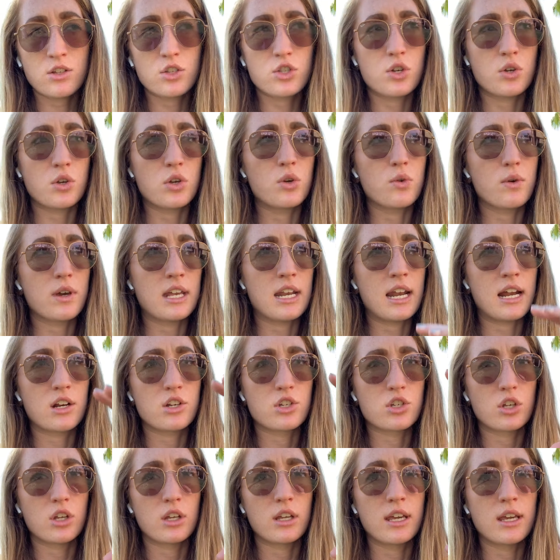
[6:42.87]
So you can
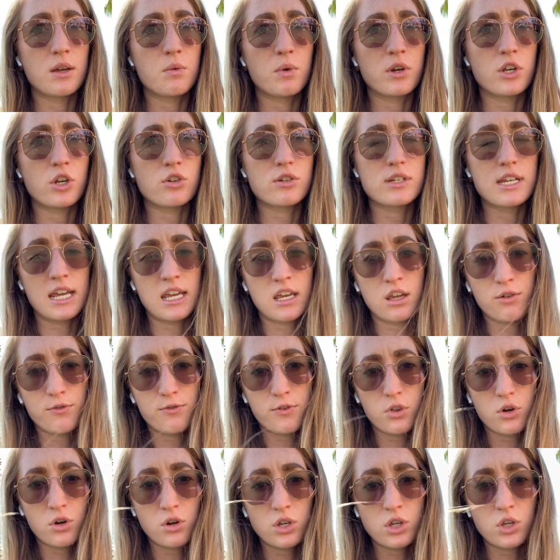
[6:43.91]
actually, when you're taking a
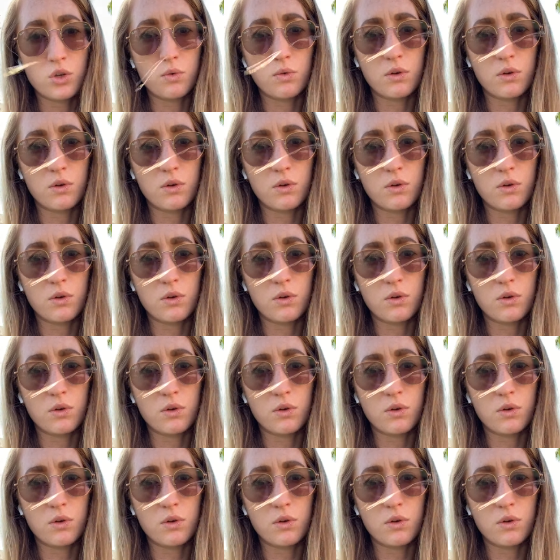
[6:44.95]
photo,